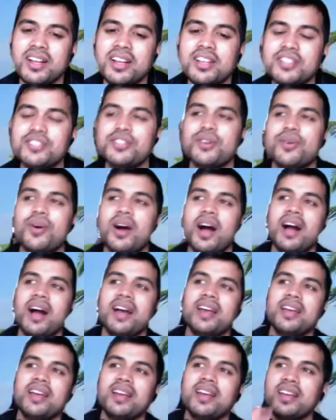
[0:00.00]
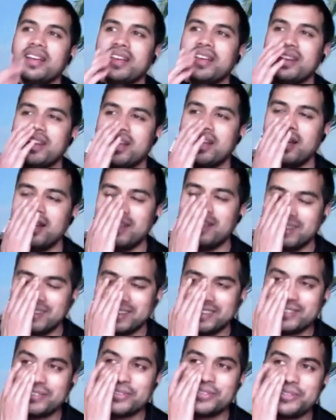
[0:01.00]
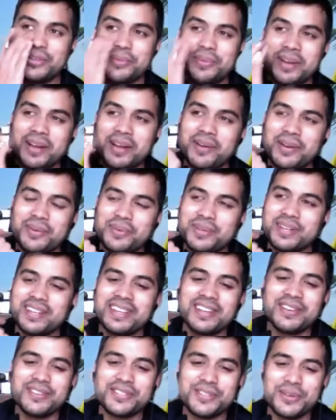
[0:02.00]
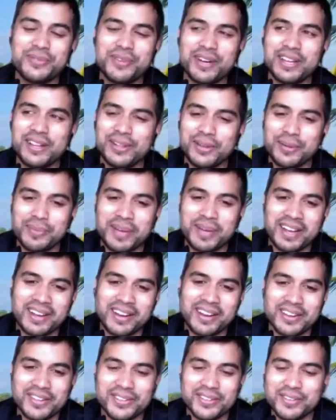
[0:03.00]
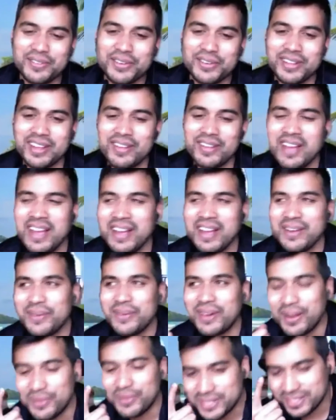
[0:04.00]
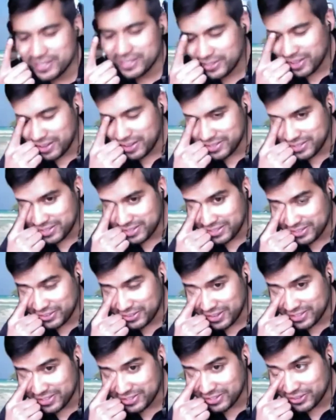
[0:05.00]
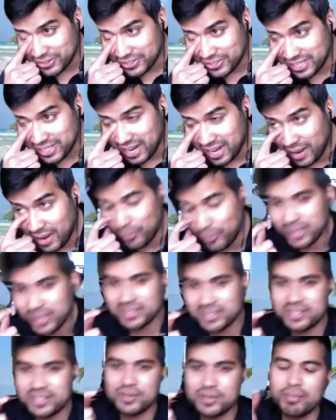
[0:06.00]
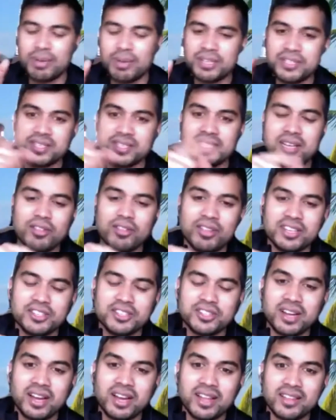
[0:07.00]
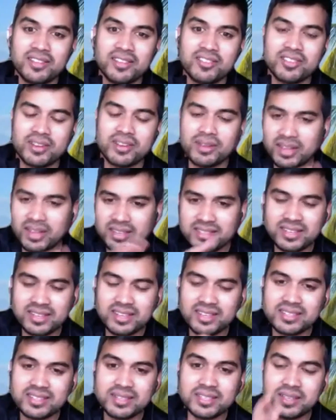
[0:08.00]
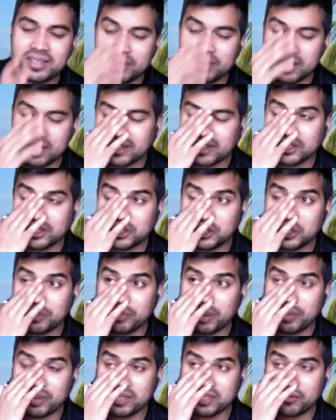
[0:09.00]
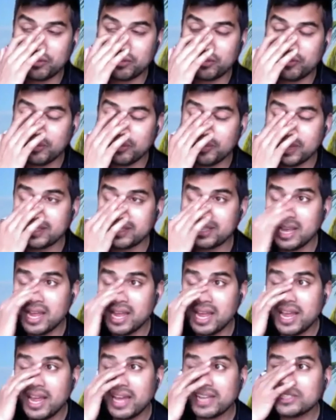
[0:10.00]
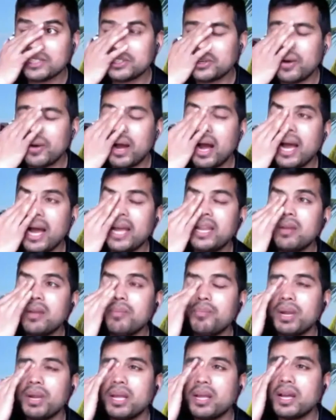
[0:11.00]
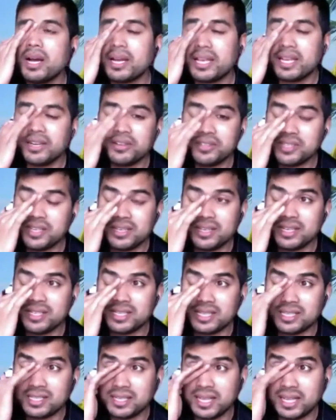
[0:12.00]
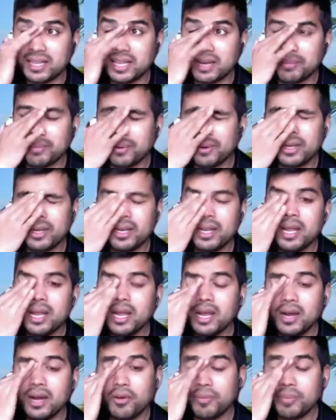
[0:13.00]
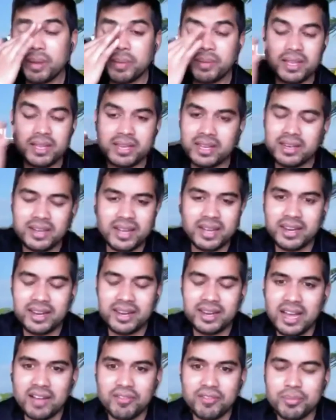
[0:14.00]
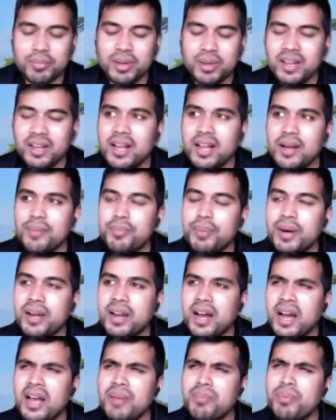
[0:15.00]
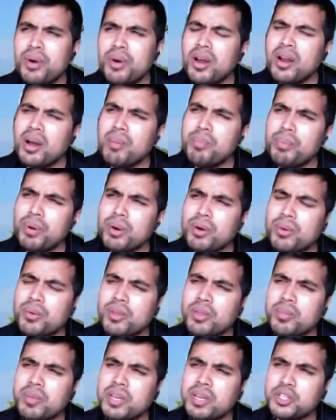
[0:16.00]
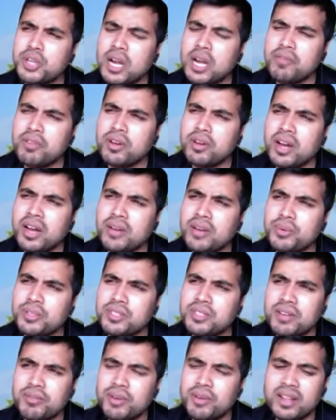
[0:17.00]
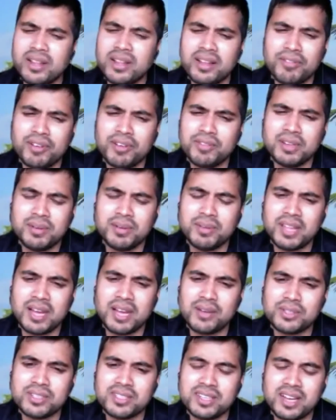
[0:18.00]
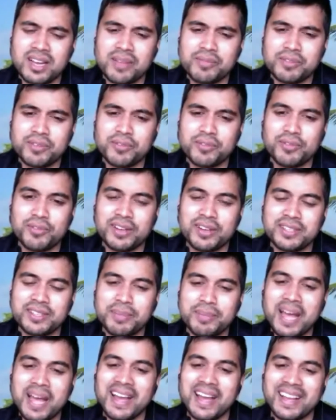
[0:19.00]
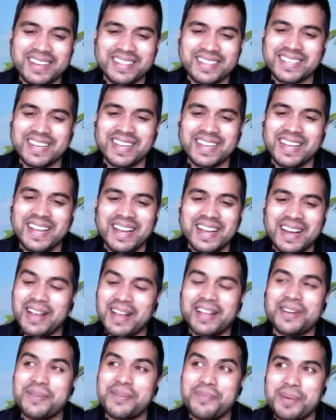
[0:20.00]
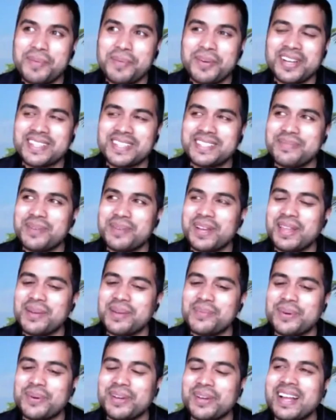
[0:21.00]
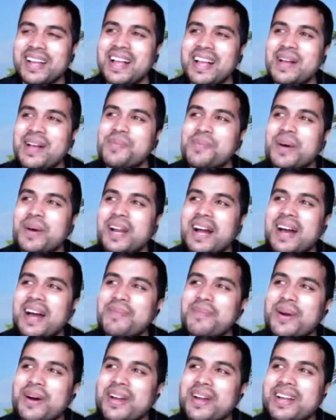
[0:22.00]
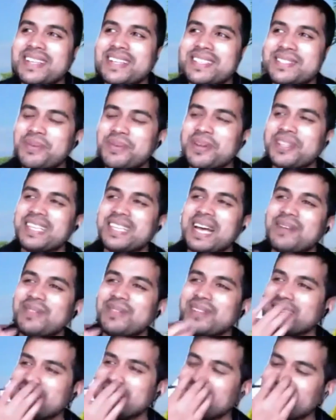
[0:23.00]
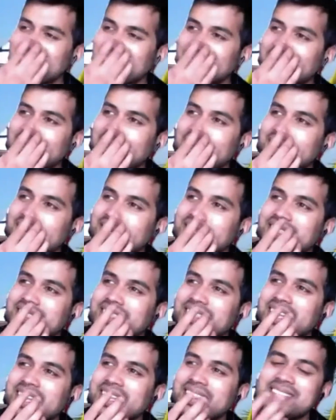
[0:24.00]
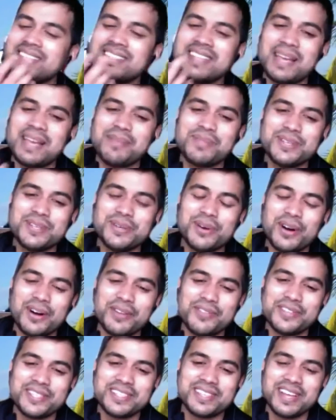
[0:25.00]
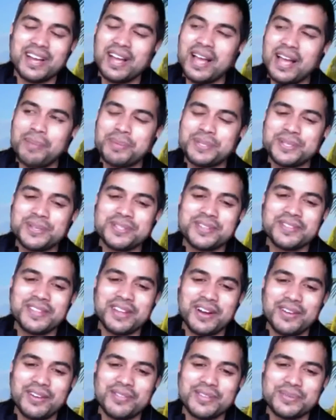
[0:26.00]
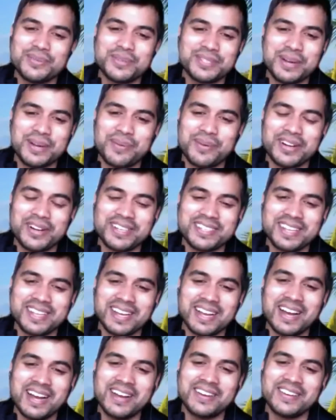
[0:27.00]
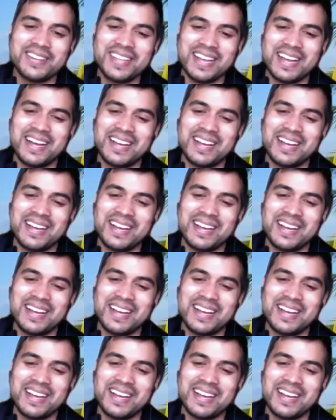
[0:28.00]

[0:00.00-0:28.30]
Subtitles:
So it's so stupid how it's so funny to look back on how you live your life. When I was in 2013, I went to a bunch of South Asian islands and like cities, and so I did a little trip by myself for a few months. And so I didn't bring Kindles didn't exist at that point, or maybe they didn't. I didn't have them, but I brought a book with me, a travel guide, which I read like 15,000 times from front to back because I could have memorized it by that point. But I brought a small tablet, and I had like the same two Office episodes of The Office, which I watched like 100 times.